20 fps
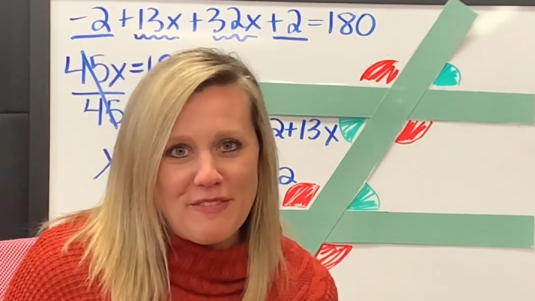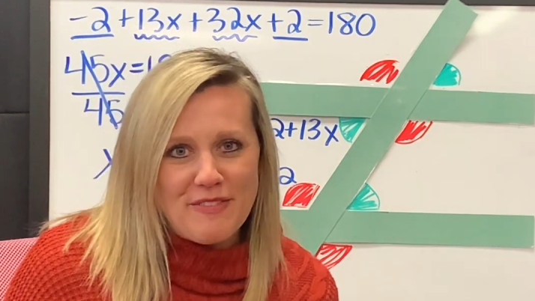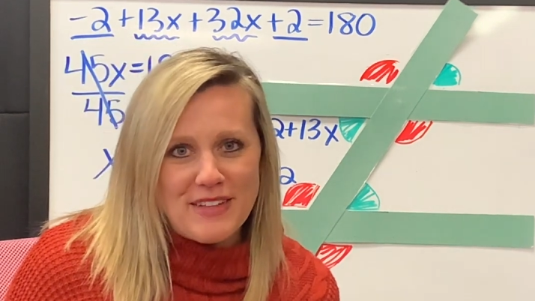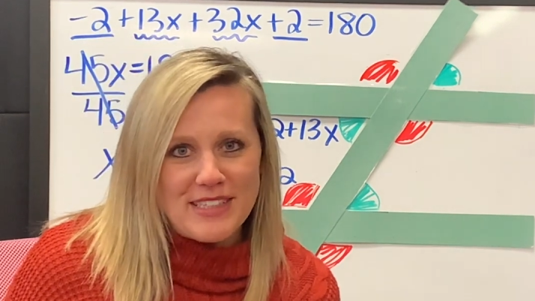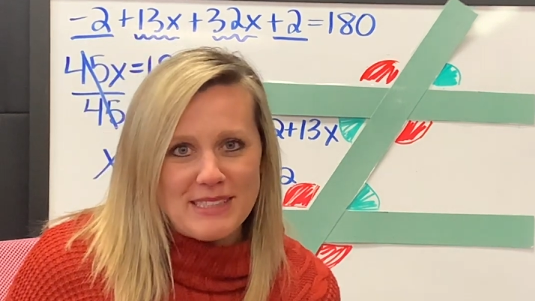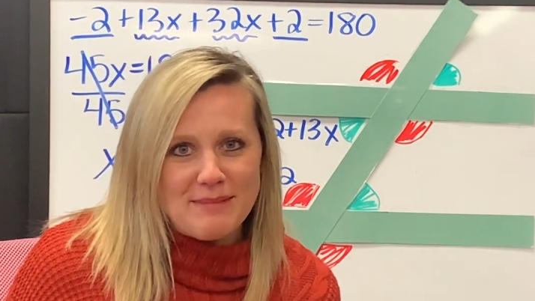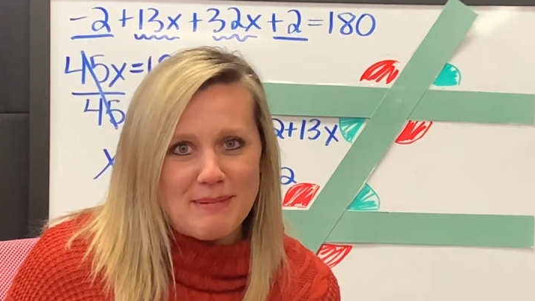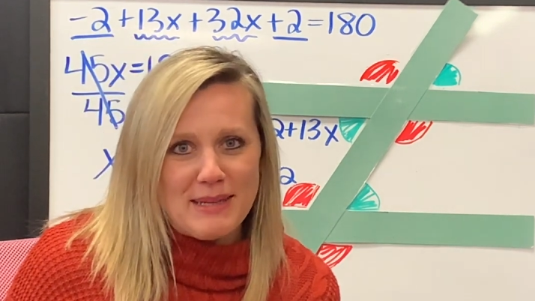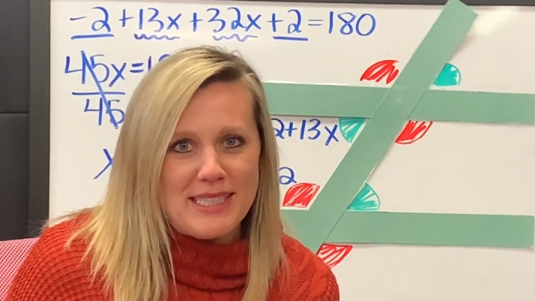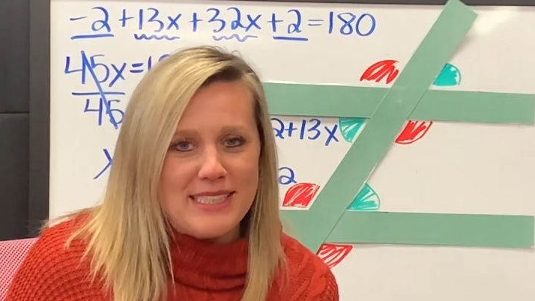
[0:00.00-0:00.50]

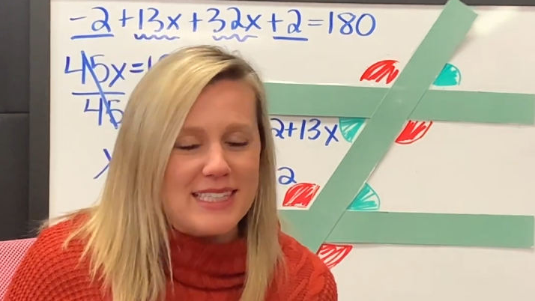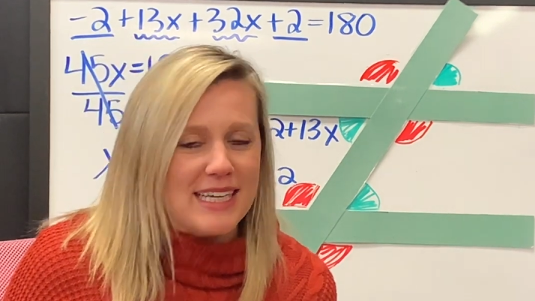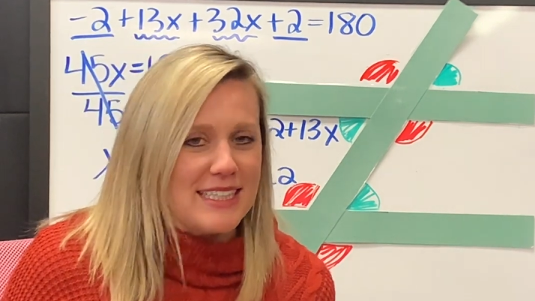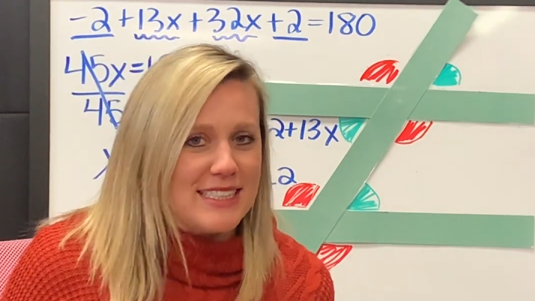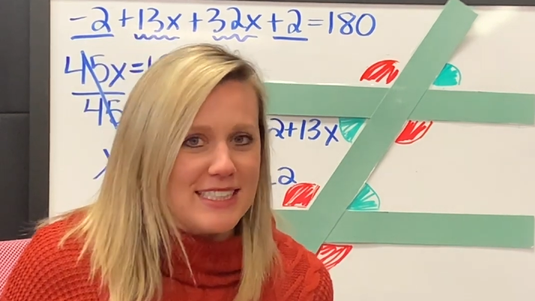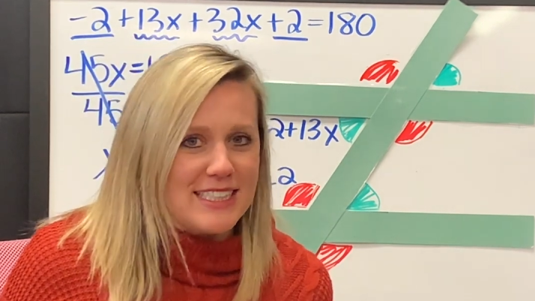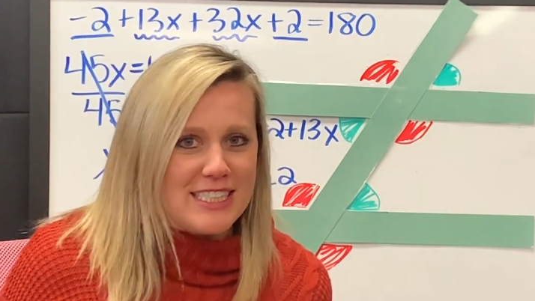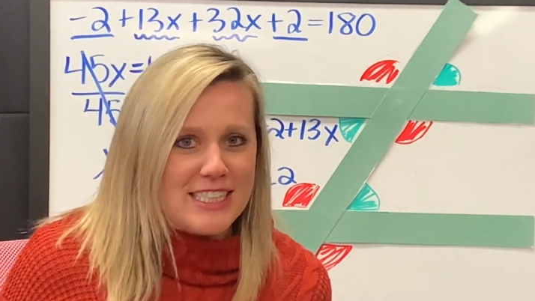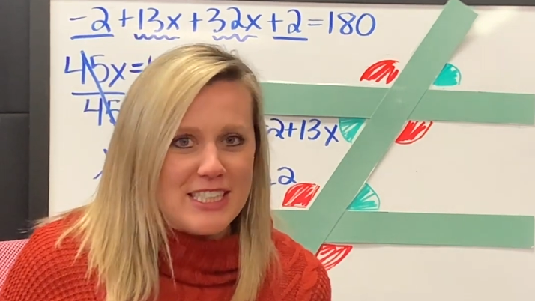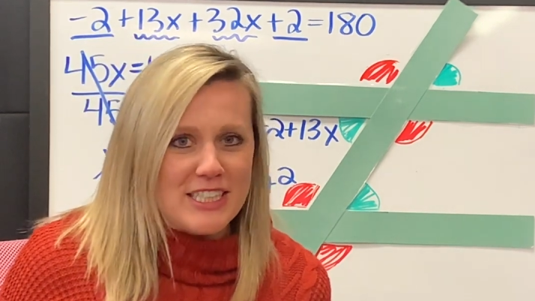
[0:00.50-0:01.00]
this made
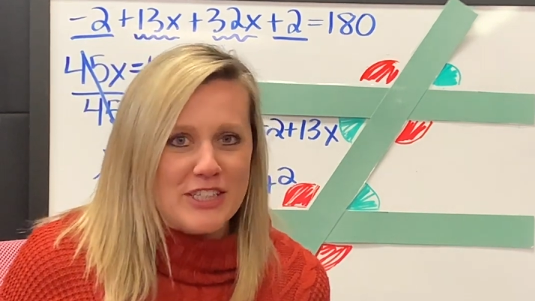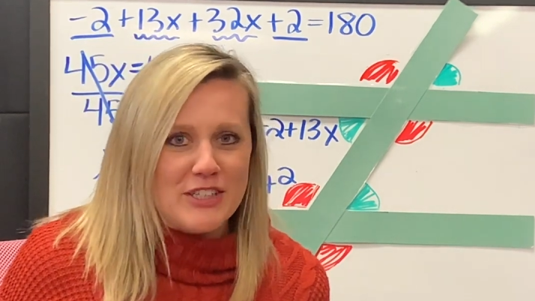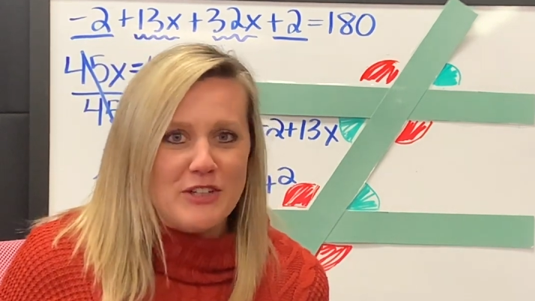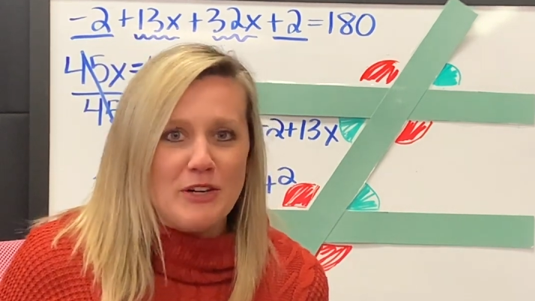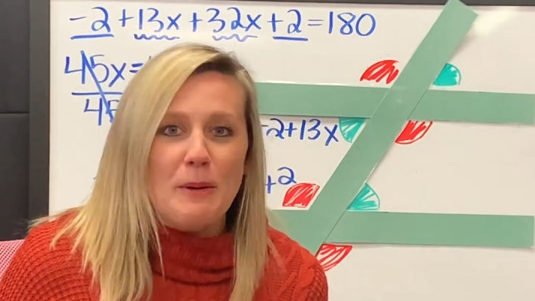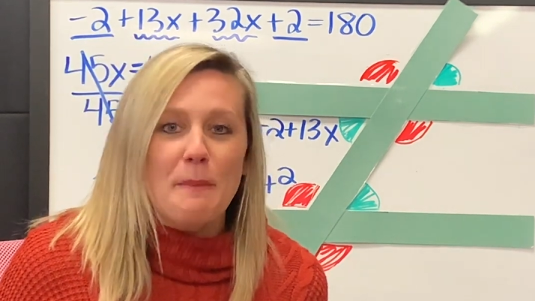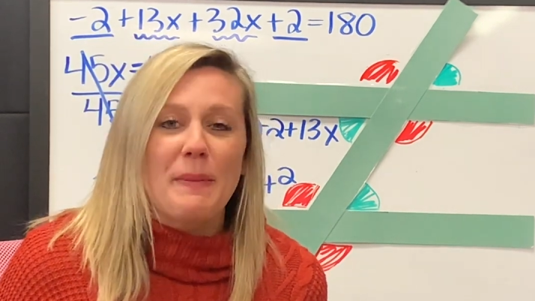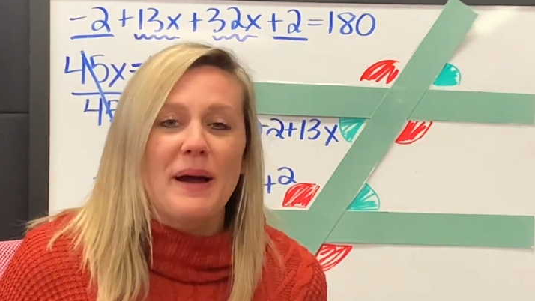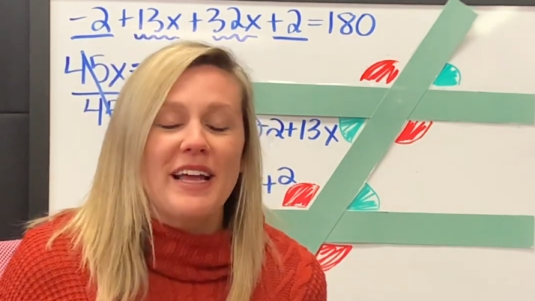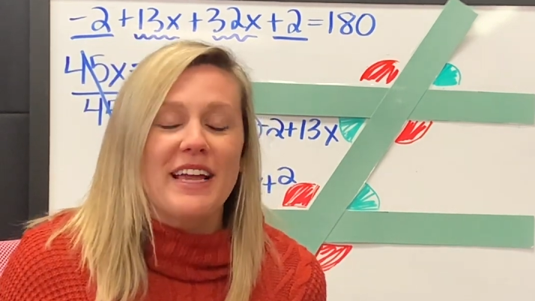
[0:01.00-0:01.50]
sense to you
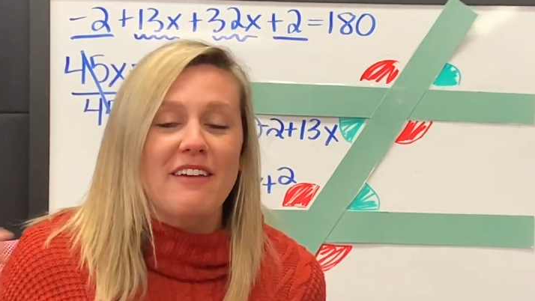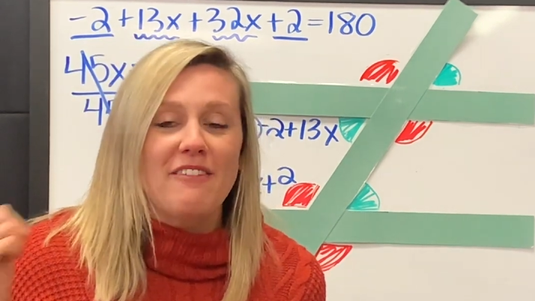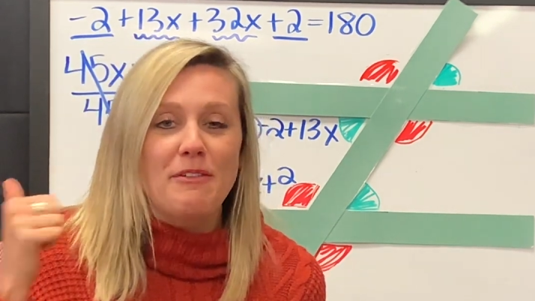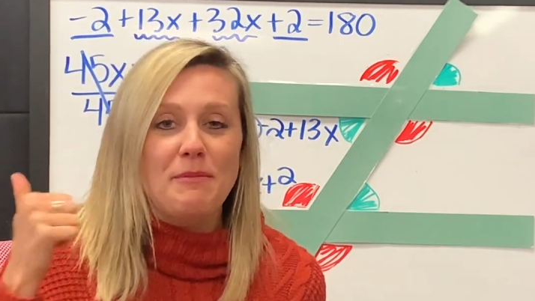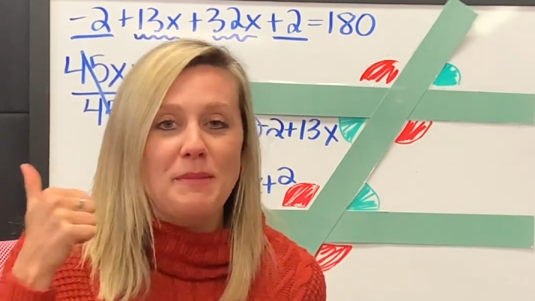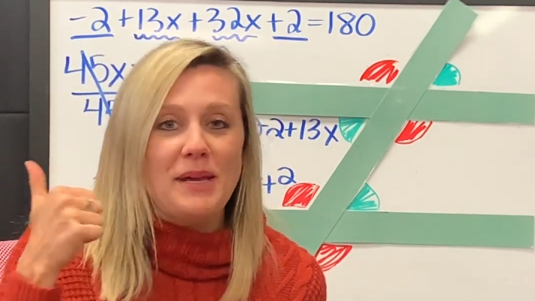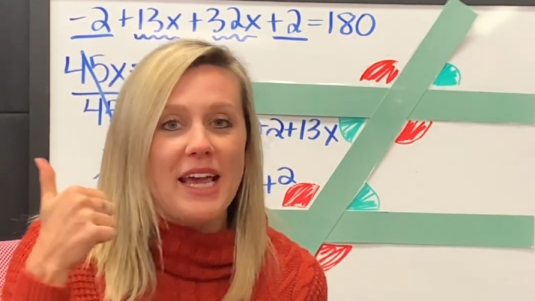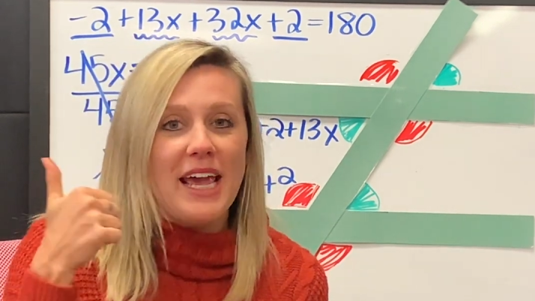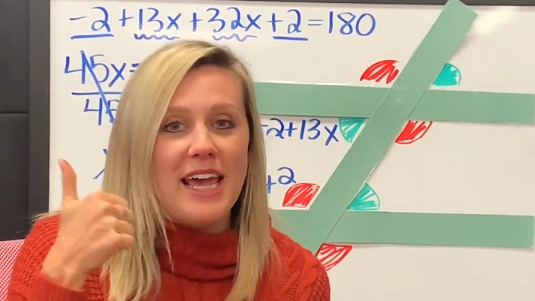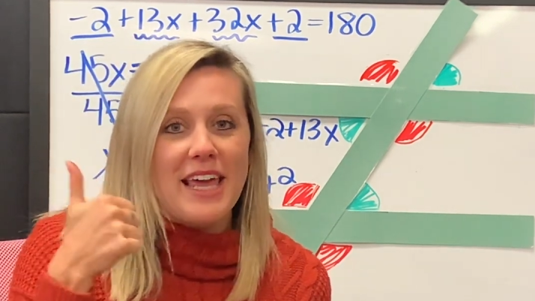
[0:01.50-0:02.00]
by giving
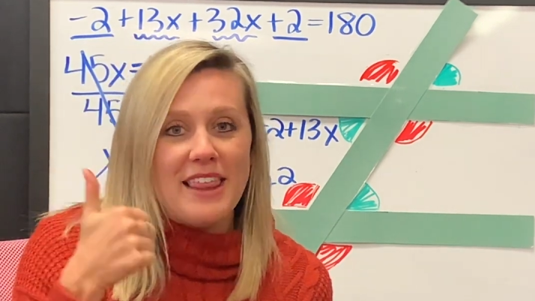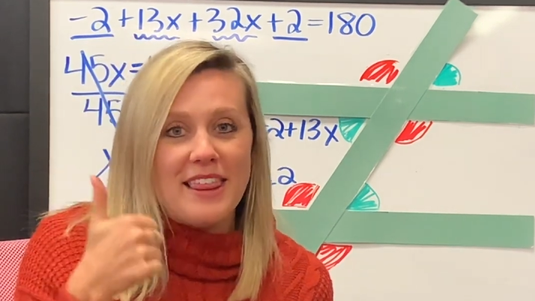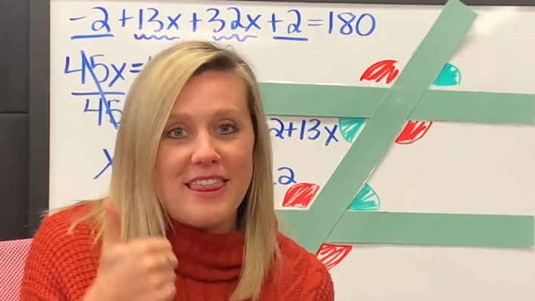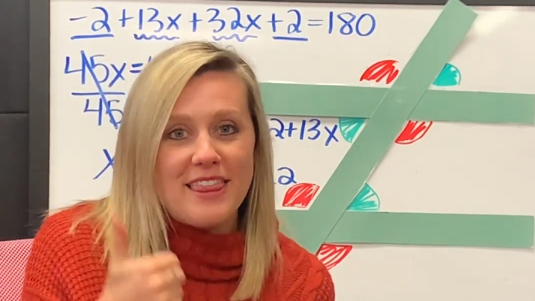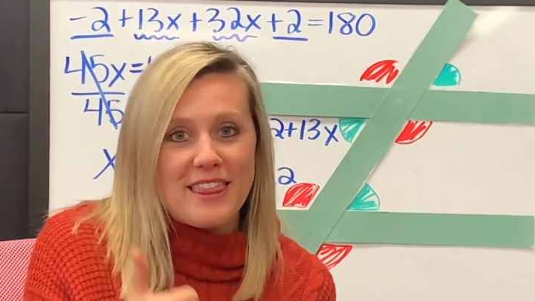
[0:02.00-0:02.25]
me a